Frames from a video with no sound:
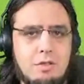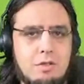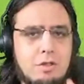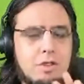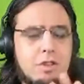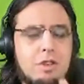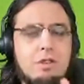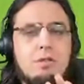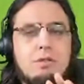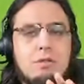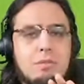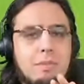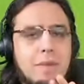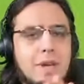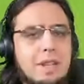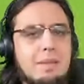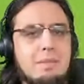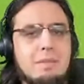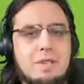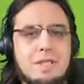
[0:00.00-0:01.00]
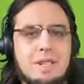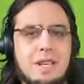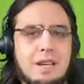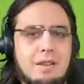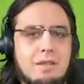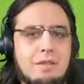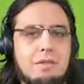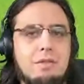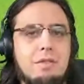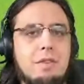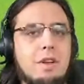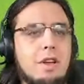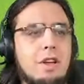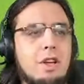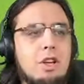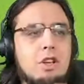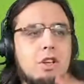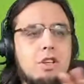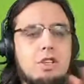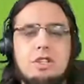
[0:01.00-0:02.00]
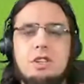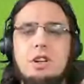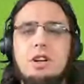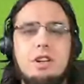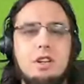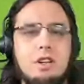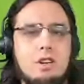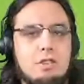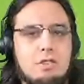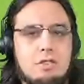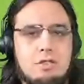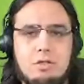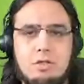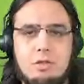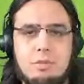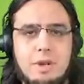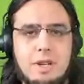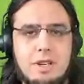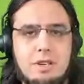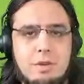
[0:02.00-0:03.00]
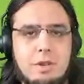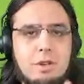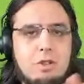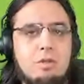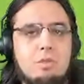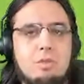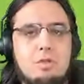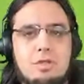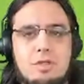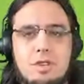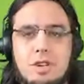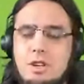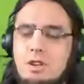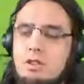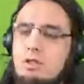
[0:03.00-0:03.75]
or don't make the mistake of starting on your store page when you're almost done.